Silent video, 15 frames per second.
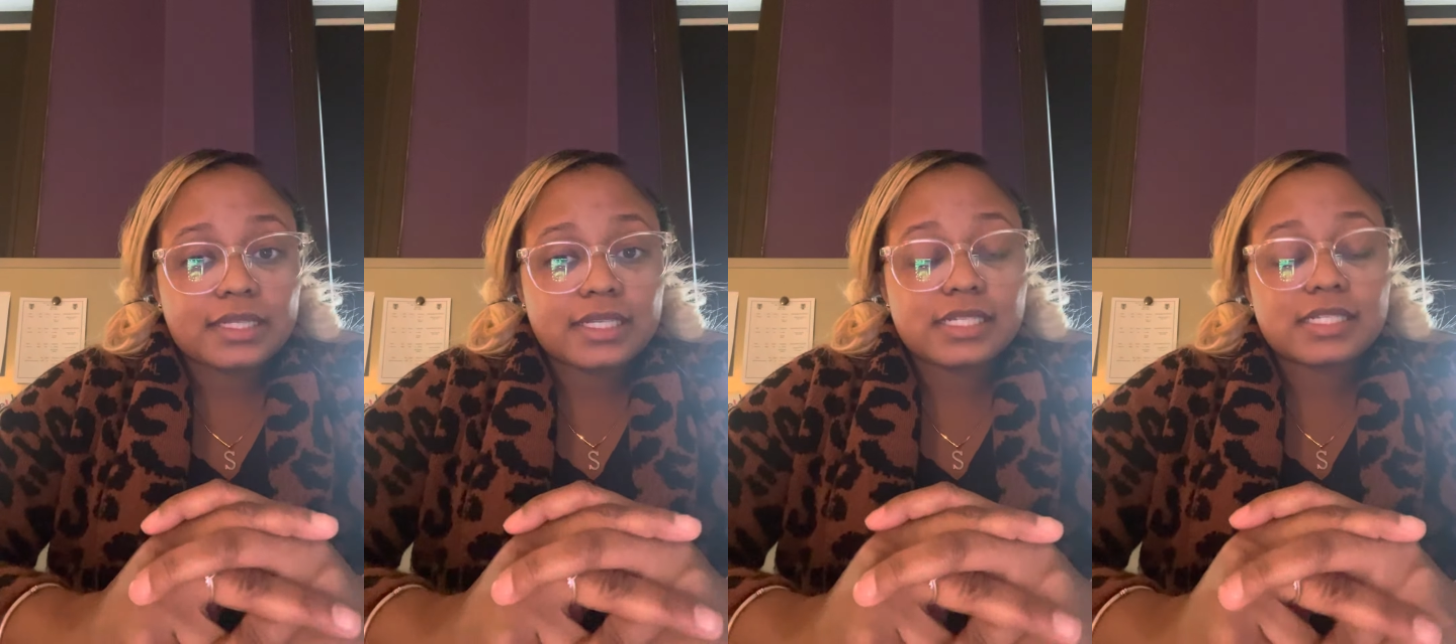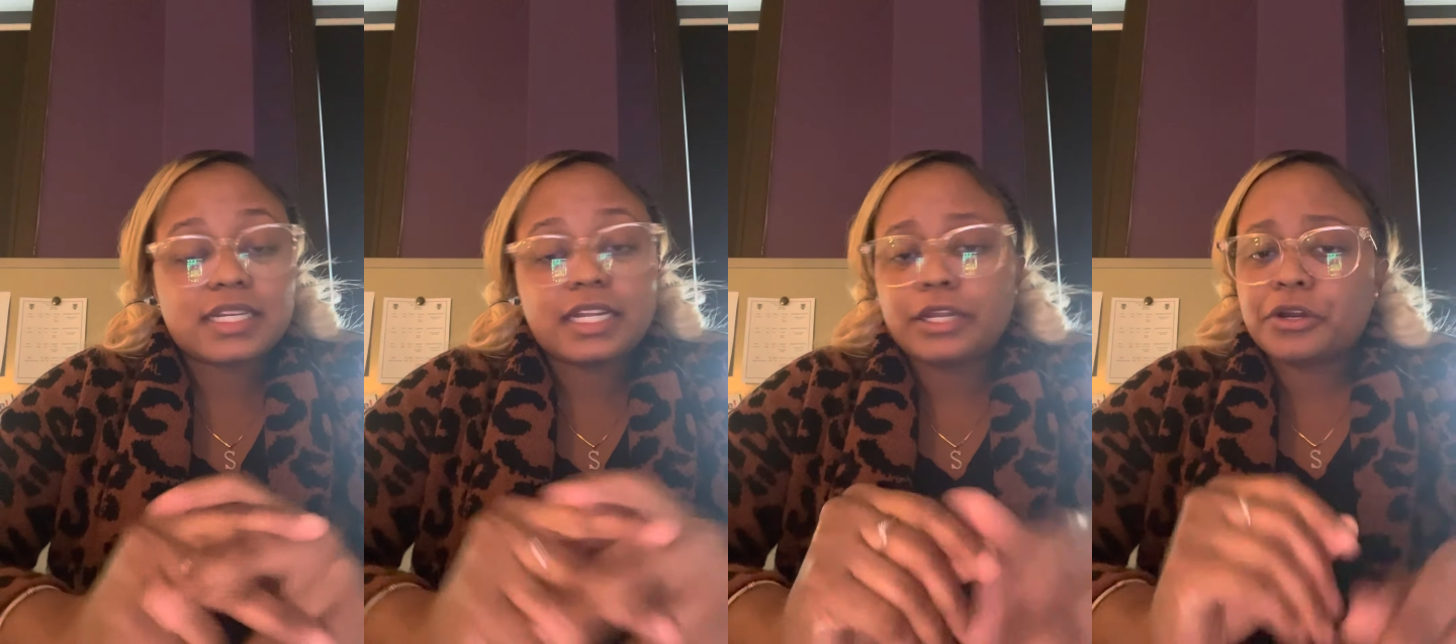
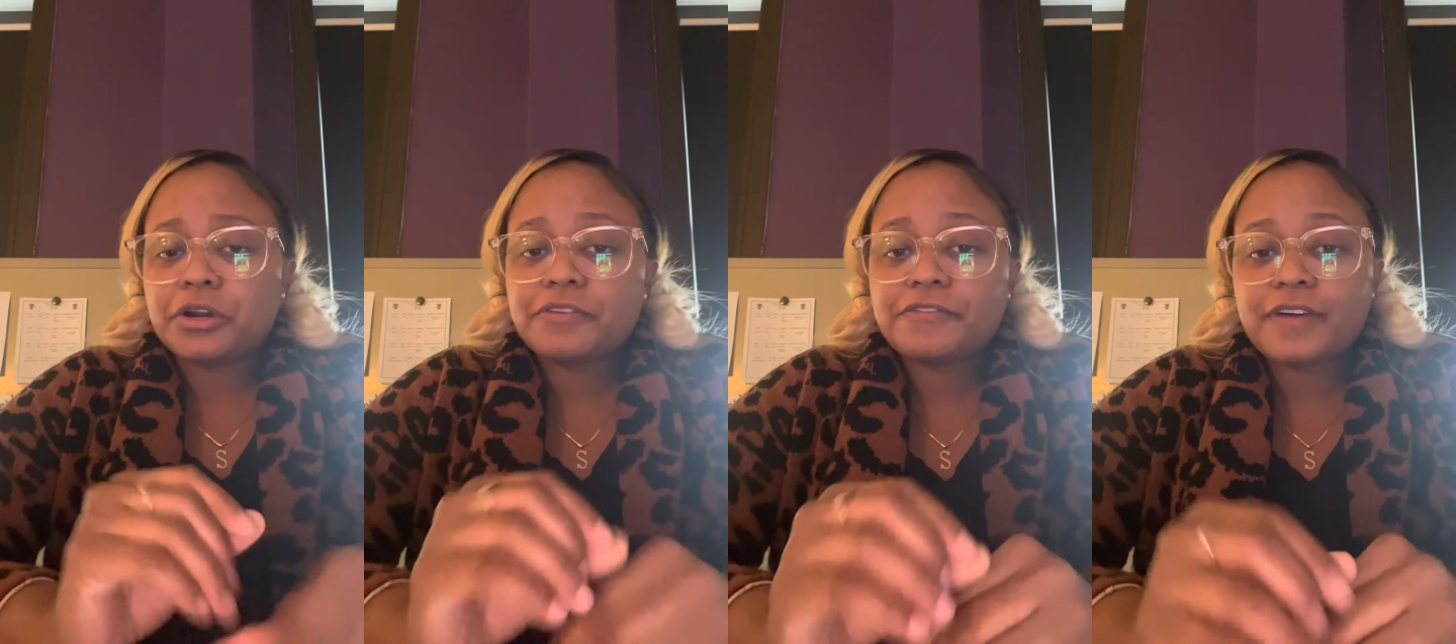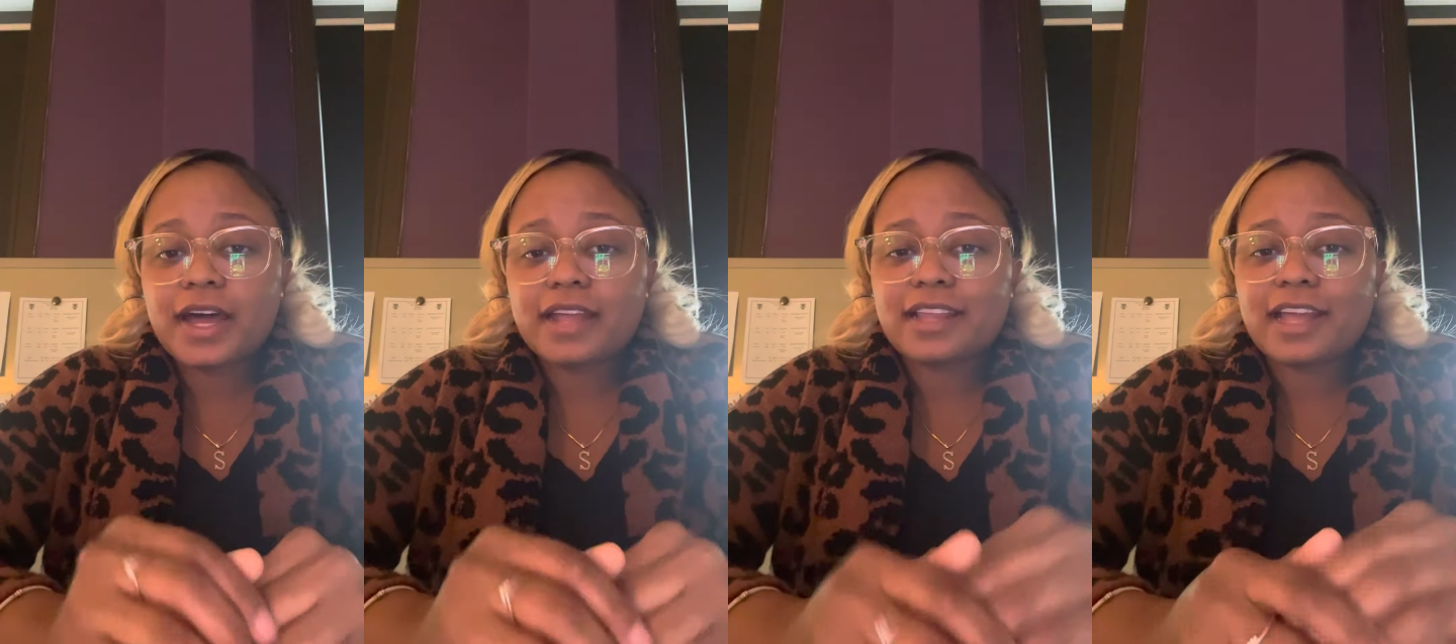this
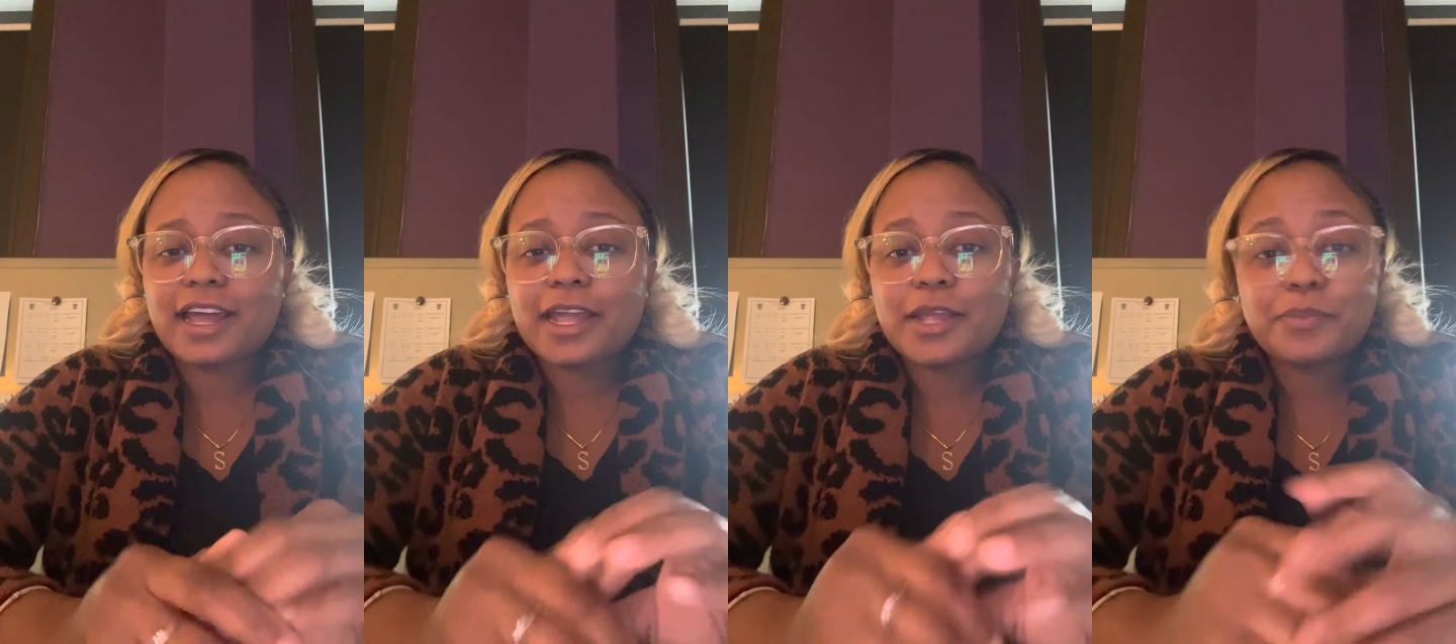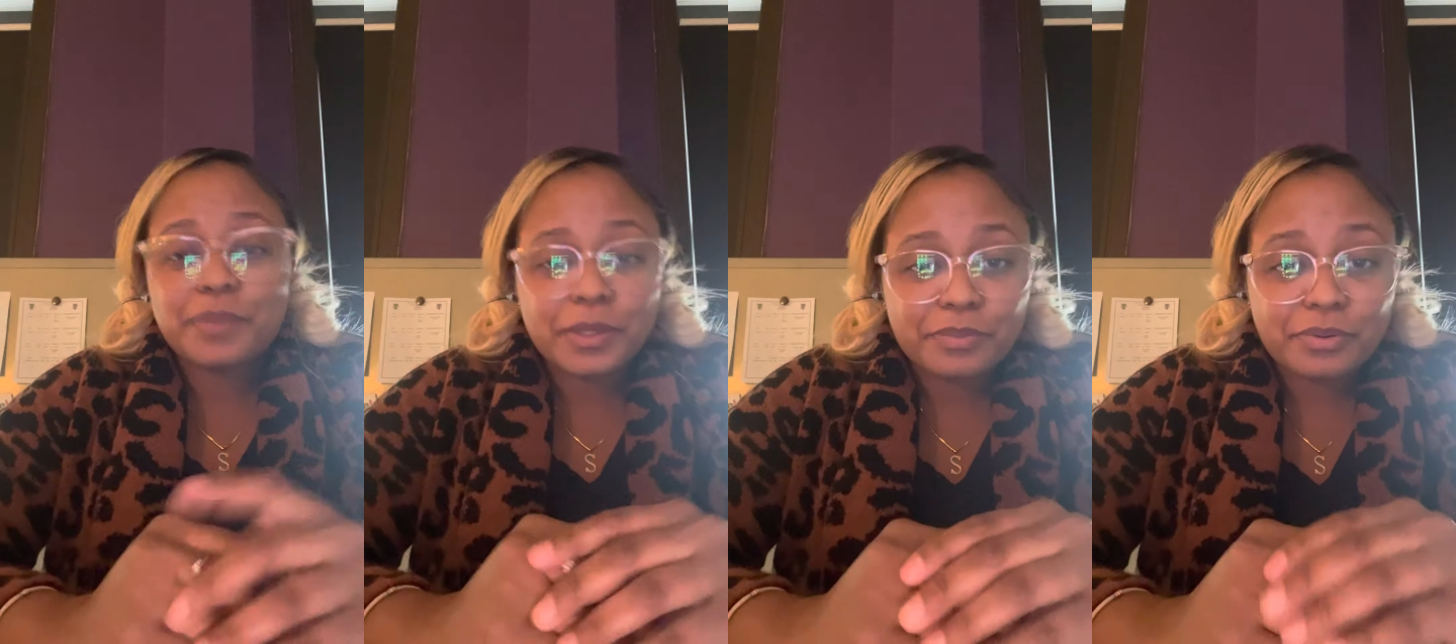clarified the
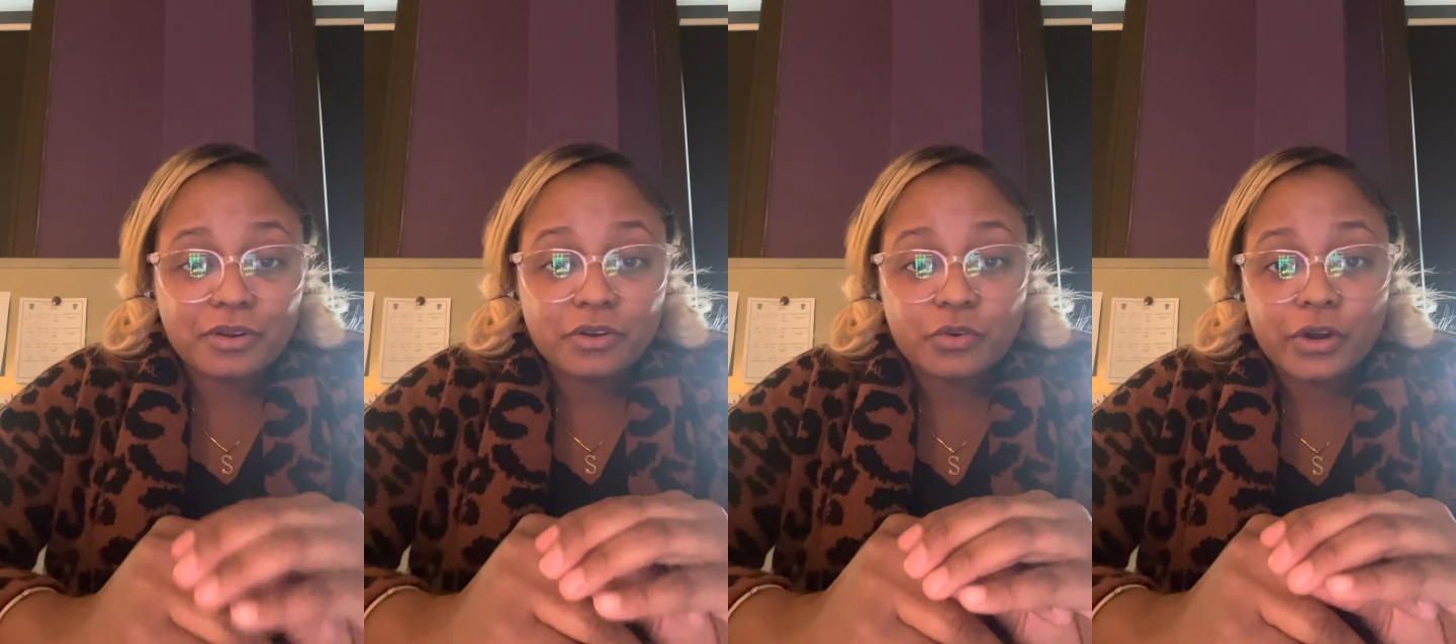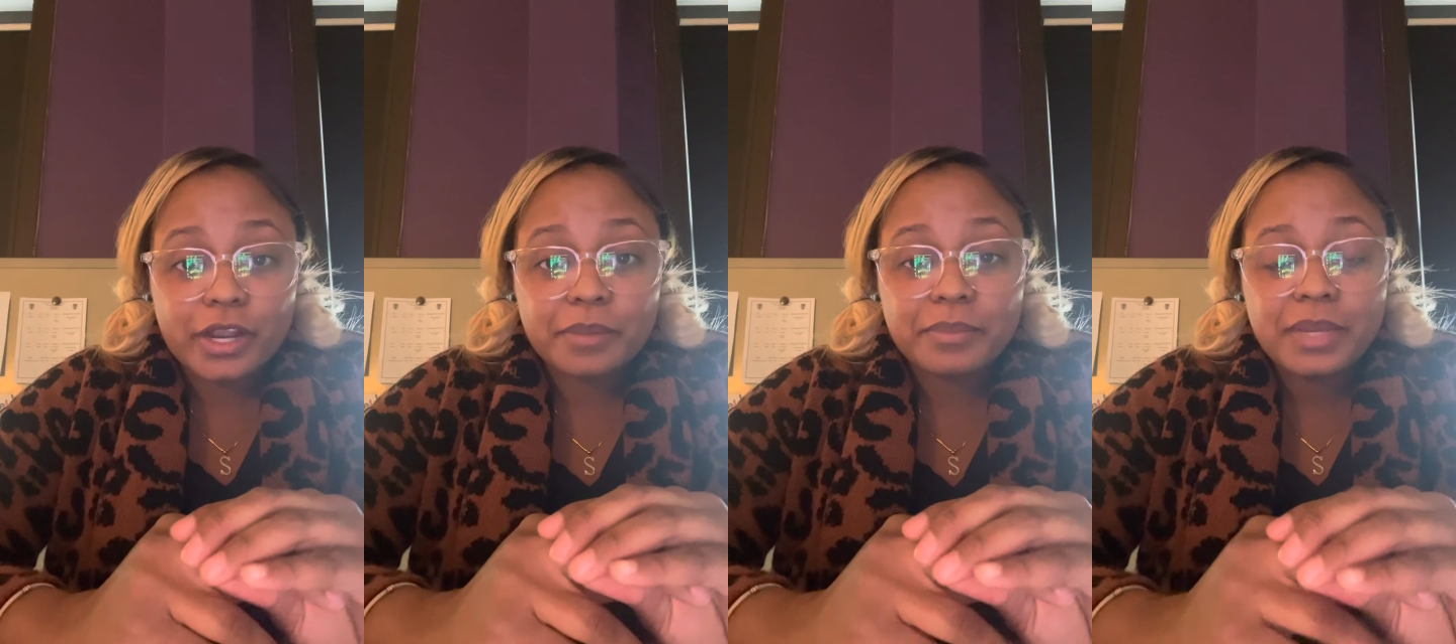IEP
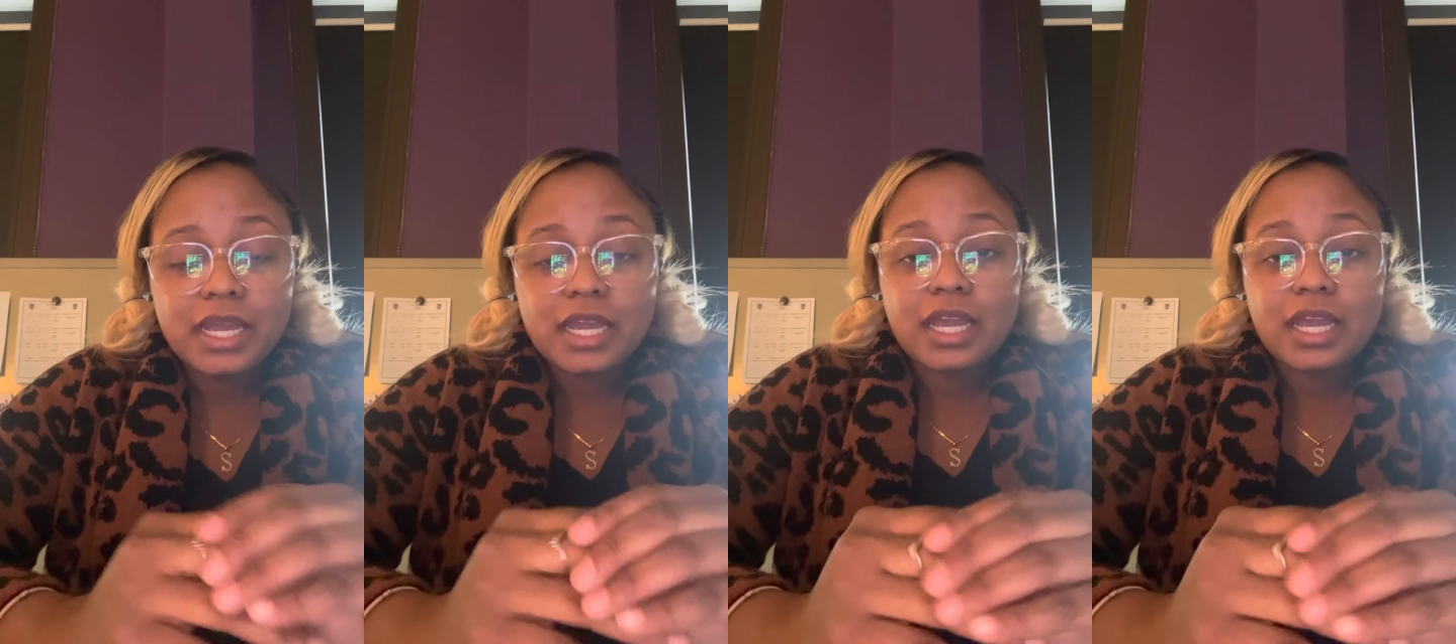program